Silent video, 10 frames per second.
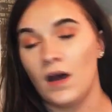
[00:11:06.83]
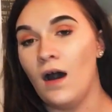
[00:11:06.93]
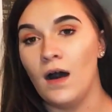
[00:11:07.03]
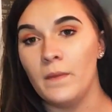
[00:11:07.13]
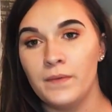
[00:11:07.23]

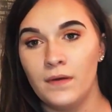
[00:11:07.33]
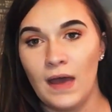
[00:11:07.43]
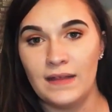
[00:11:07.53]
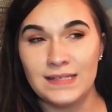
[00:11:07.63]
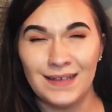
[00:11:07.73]
top
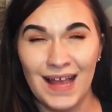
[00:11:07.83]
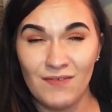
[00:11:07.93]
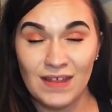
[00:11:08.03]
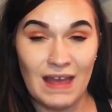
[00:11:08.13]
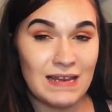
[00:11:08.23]
and still have
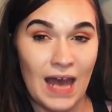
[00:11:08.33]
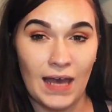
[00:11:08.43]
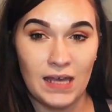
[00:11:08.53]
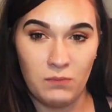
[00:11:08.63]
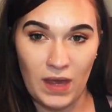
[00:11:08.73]
like that
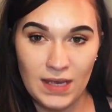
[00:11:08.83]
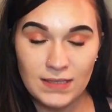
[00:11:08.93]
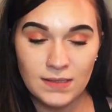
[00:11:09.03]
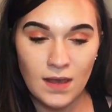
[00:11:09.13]
tacky base.